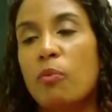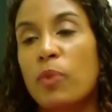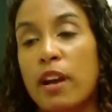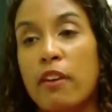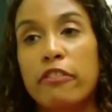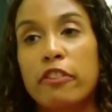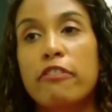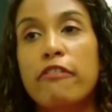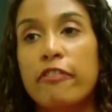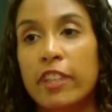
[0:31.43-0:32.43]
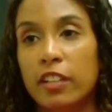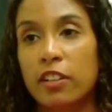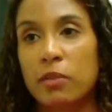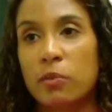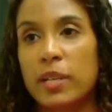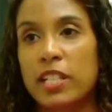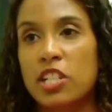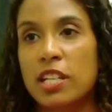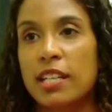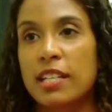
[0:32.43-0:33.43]
We offer filler,
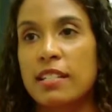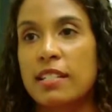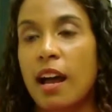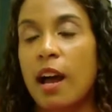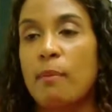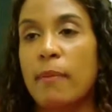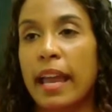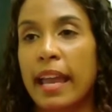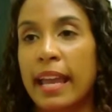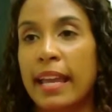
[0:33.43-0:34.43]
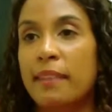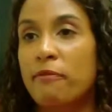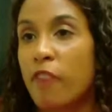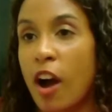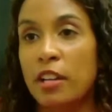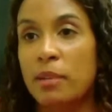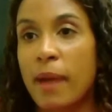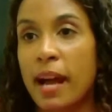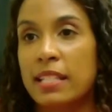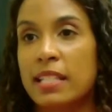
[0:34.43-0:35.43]
which is a
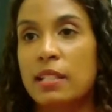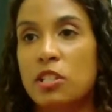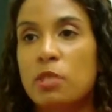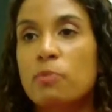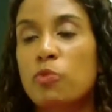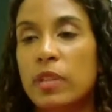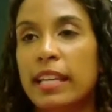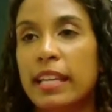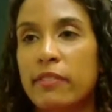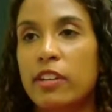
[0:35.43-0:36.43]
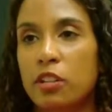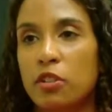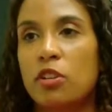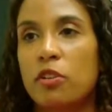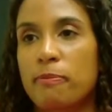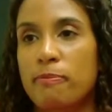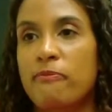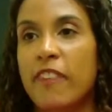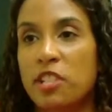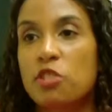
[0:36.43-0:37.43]
volumizing, just really giving you your
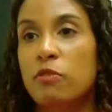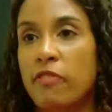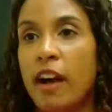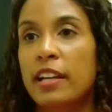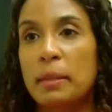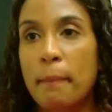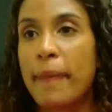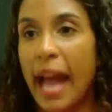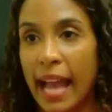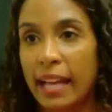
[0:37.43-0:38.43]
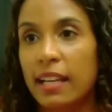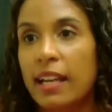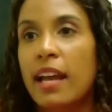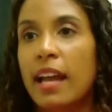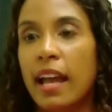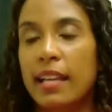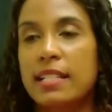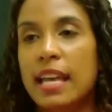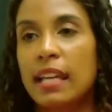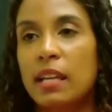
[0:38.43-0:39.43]
facial volume back
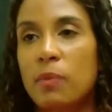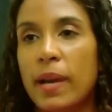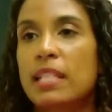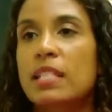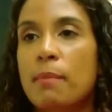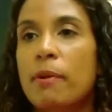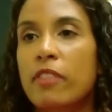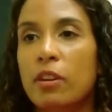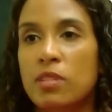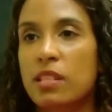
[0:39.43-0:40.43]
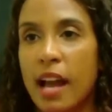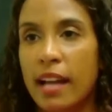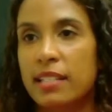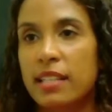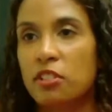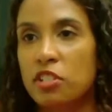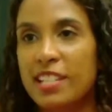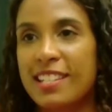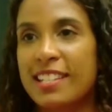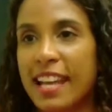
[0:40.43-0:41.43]
and taking away some of those lines that are
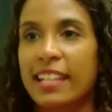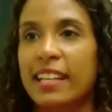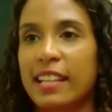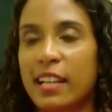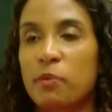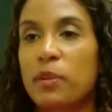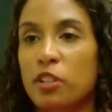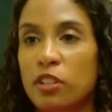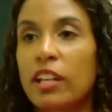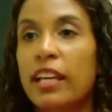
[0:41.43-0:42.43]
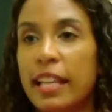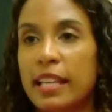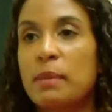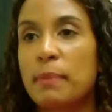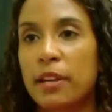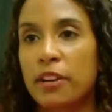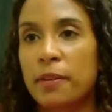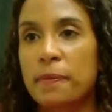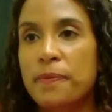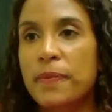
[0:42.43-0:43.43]
just standing there when you're looking in the
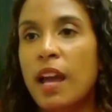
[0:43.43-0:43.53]
mirror.